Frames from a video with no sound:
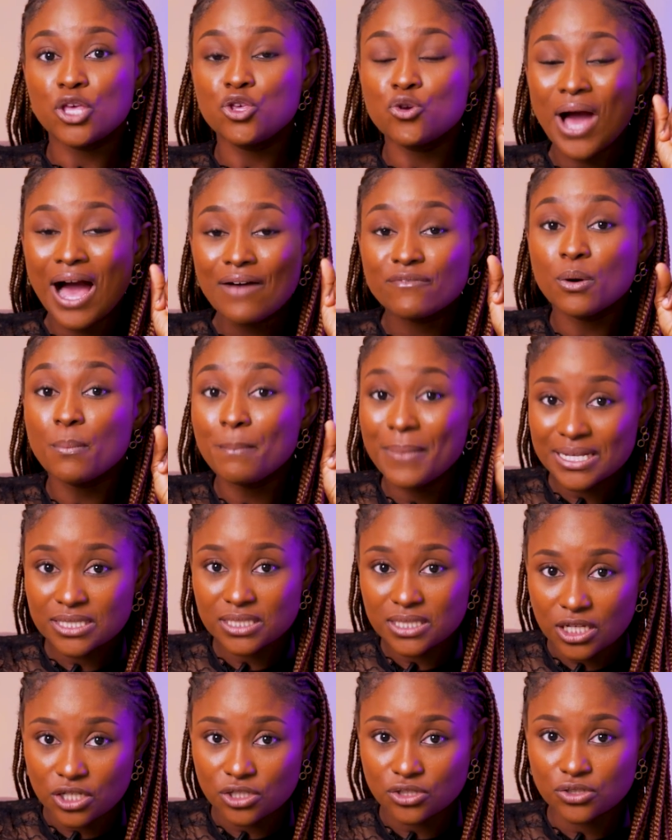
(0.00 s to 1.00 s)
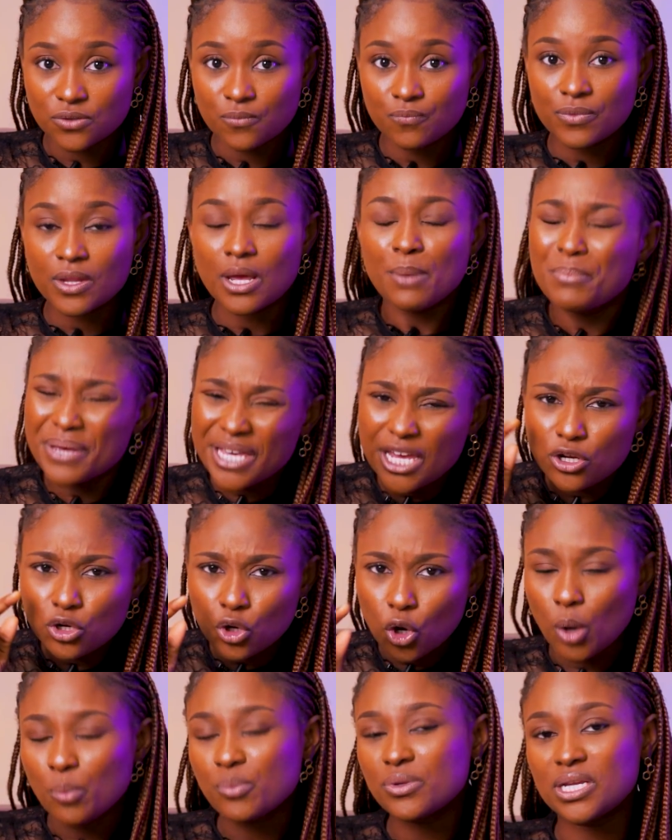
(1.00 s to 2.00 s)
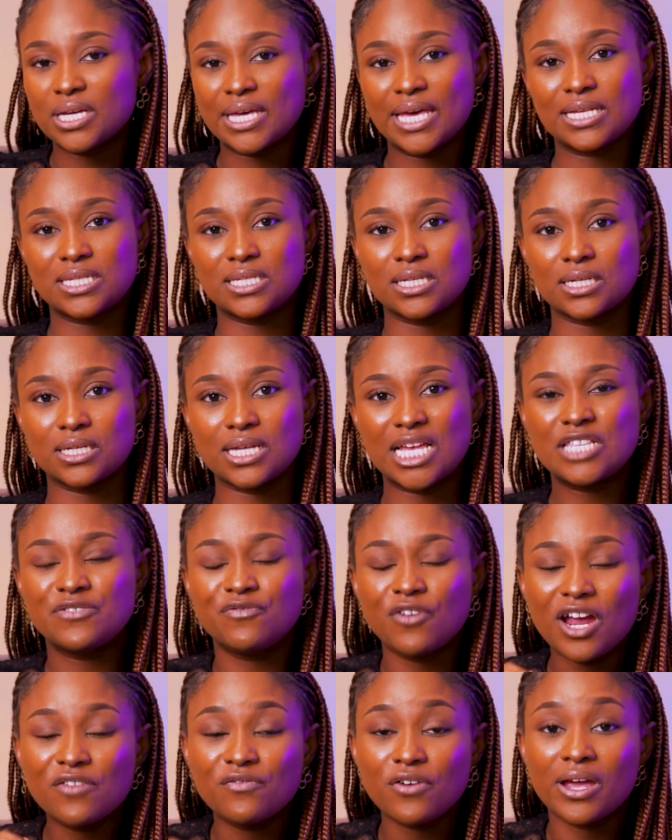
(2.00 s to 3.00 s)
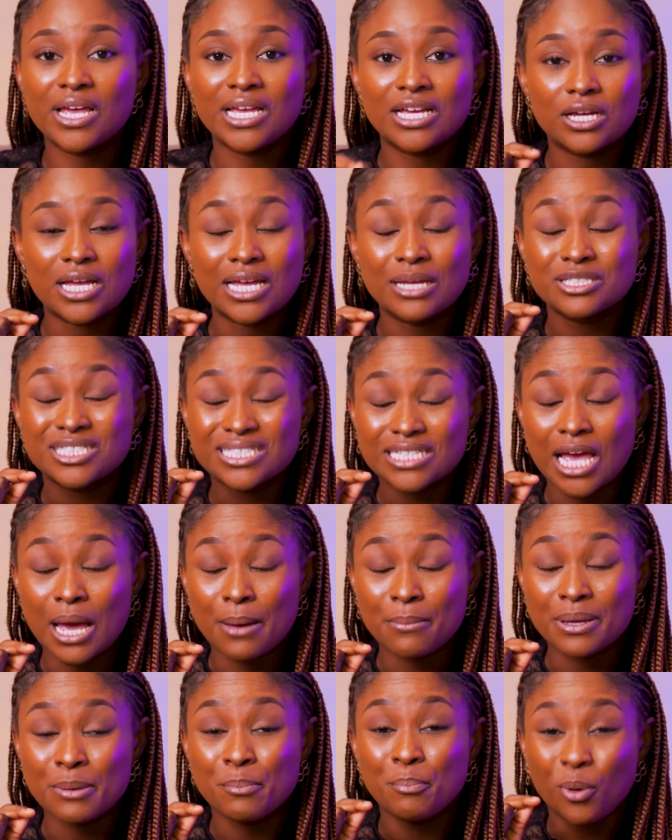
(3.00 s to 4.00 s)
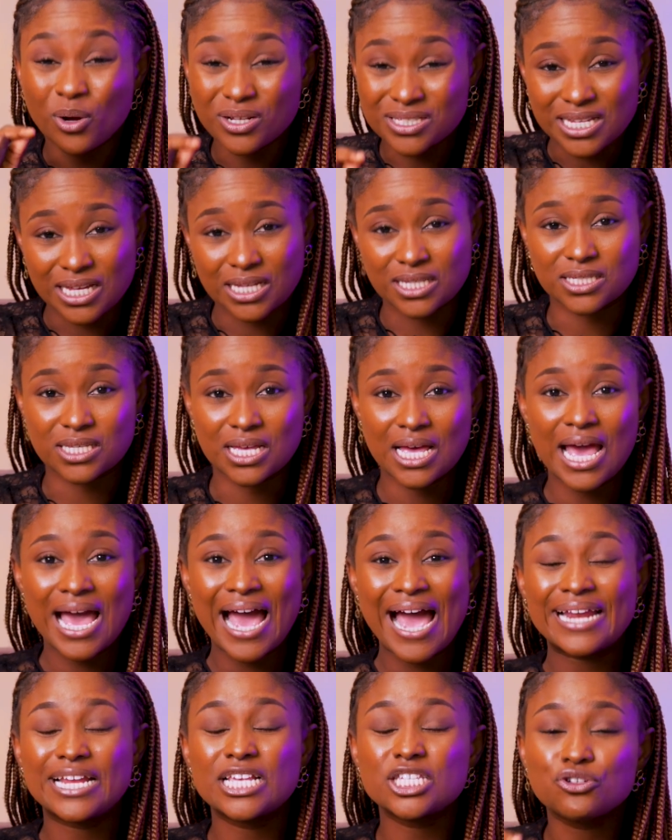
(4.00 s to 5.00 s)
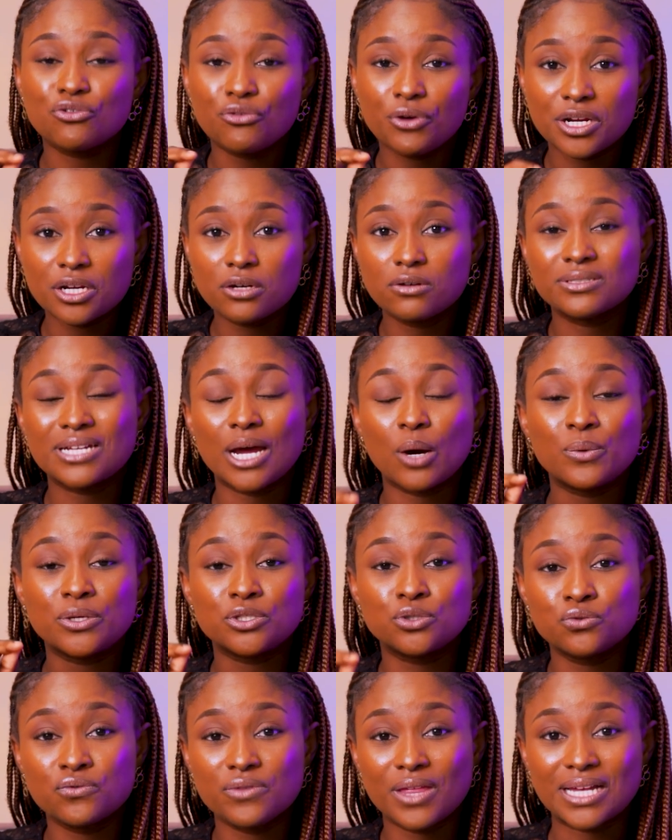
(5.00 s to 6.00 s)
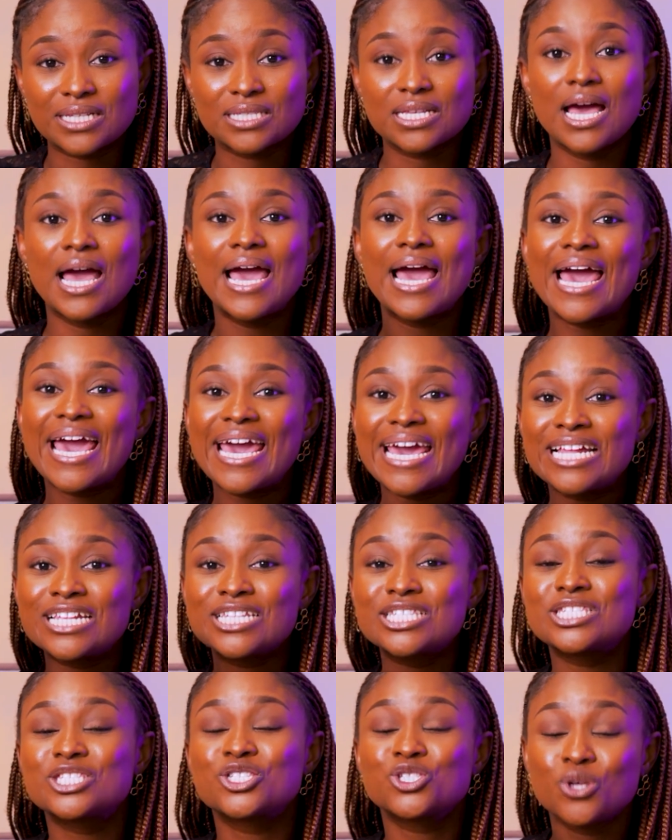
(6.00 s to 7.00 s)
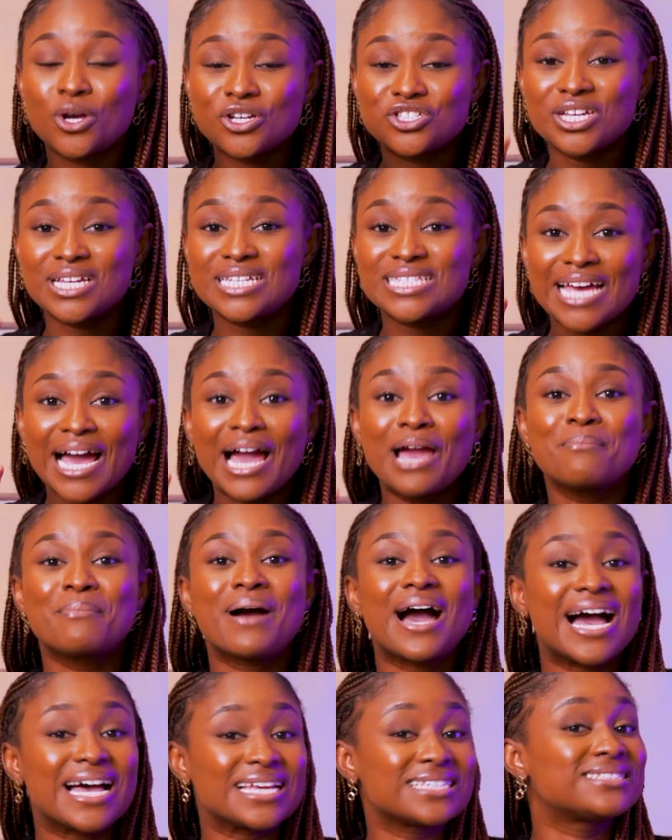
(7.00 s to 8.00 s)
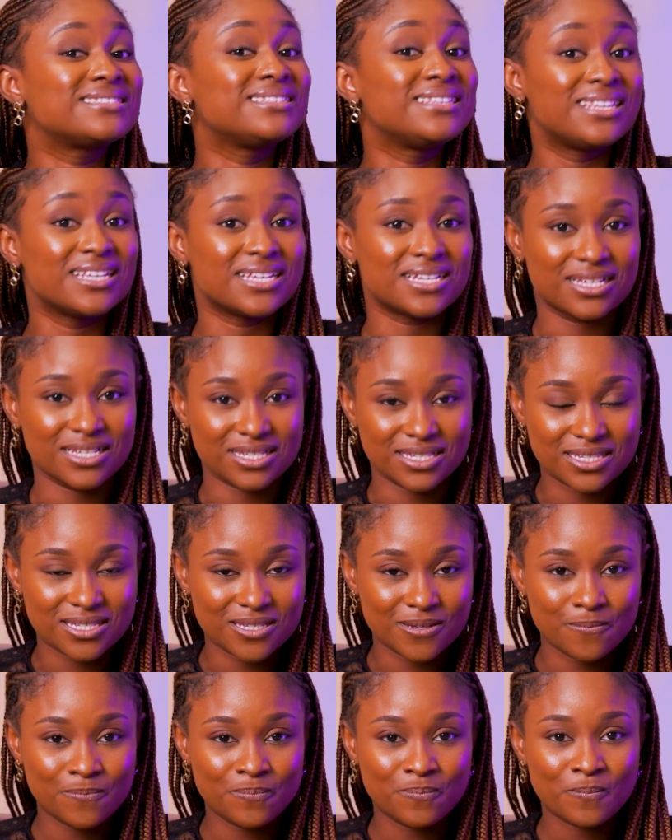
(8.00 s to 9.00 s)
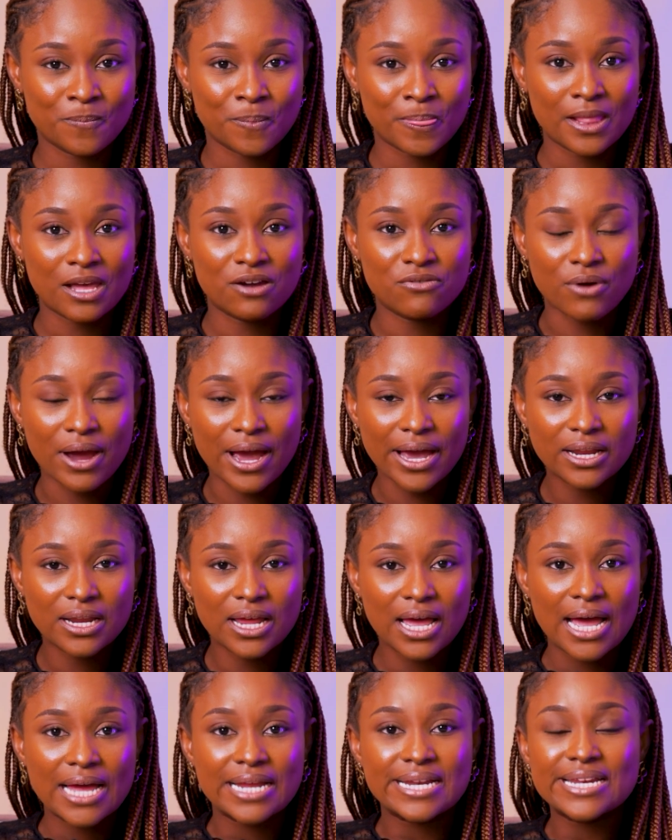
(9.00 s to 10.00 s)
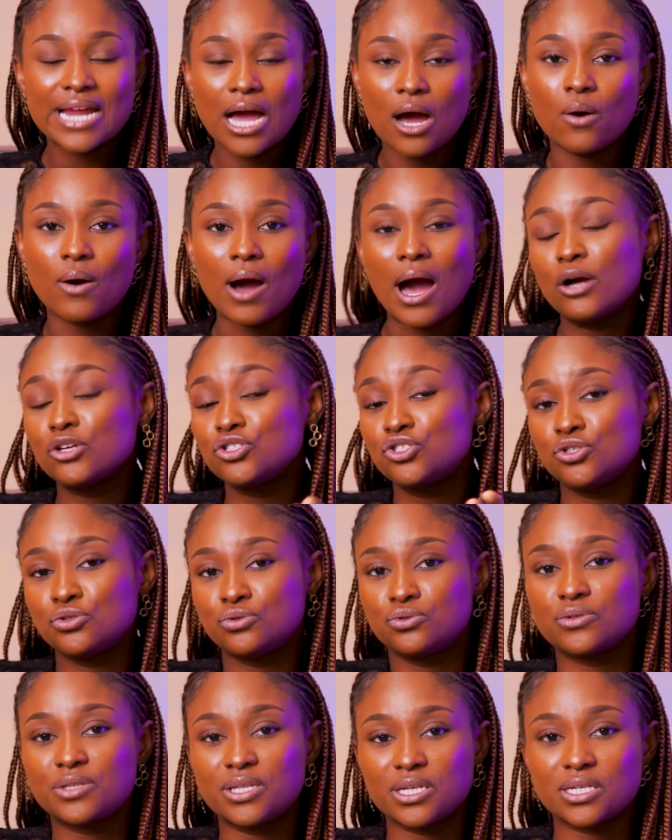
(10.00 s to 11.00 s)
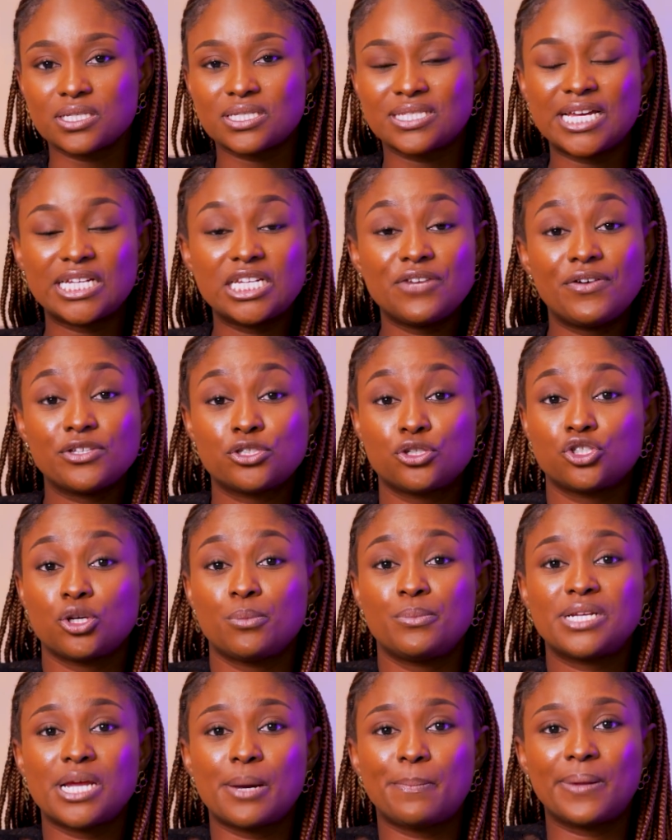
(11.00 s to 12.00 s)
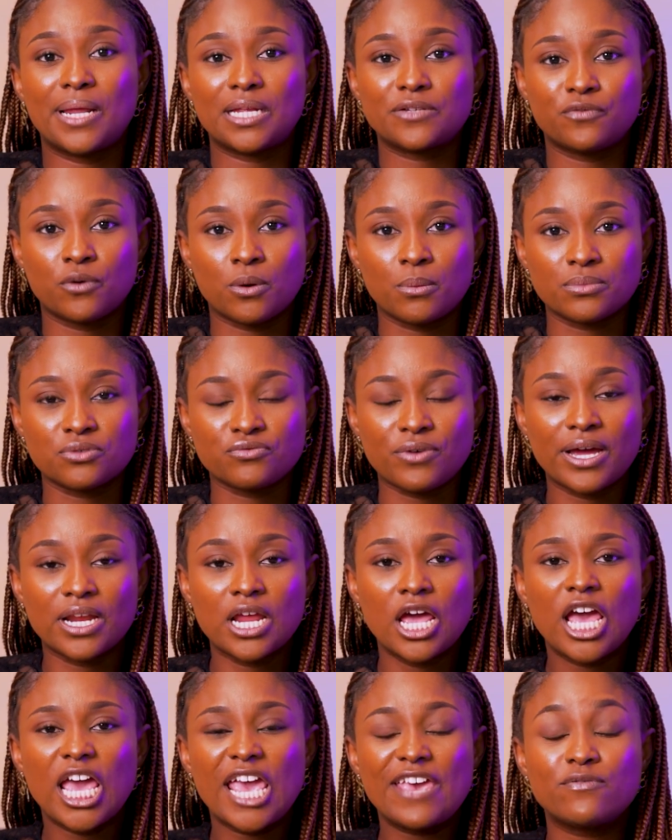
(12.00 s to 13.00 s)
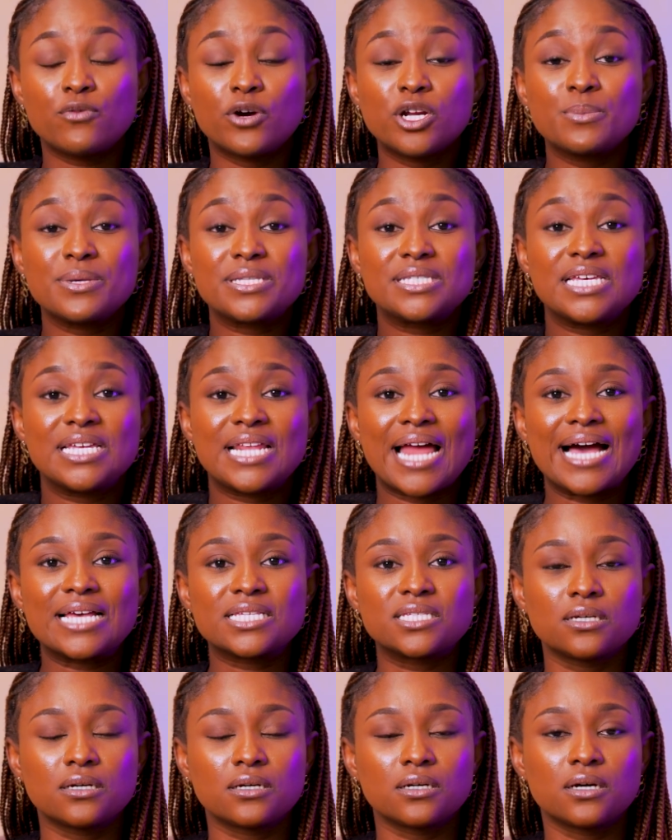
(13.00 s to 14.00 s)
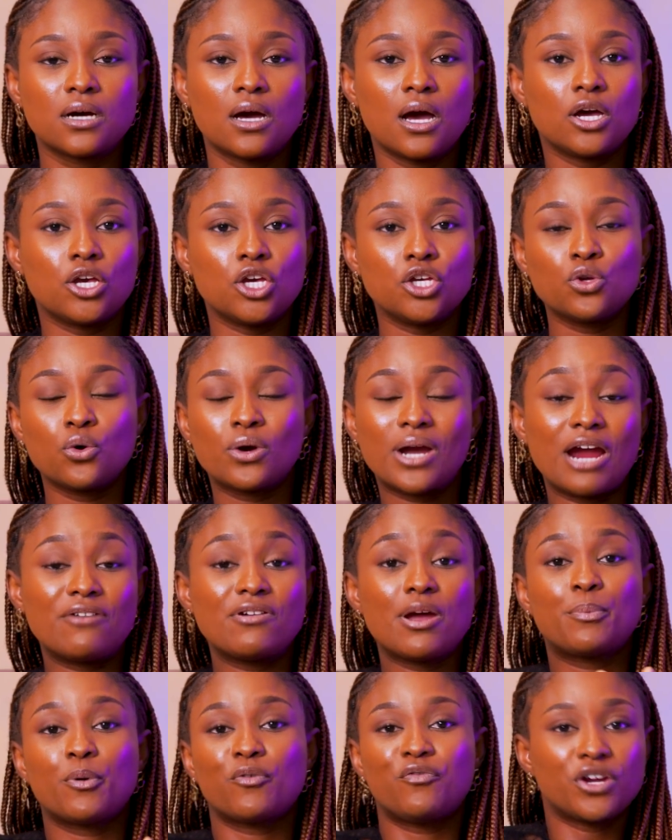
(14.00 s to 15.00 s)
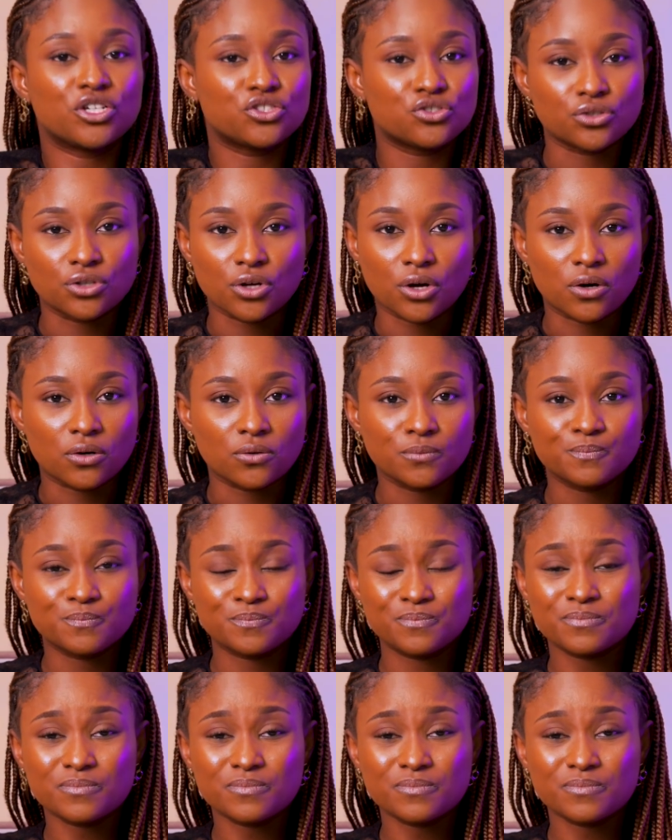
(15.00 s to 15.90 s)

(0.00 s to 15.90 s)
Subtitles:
You have a message. Begin to communicate it. It's very, very important. And it's critical that we do that in such a time as this, right? Now, how do you do this? There are different social media platforms, right? If you want to be seen as a, you know, career professional,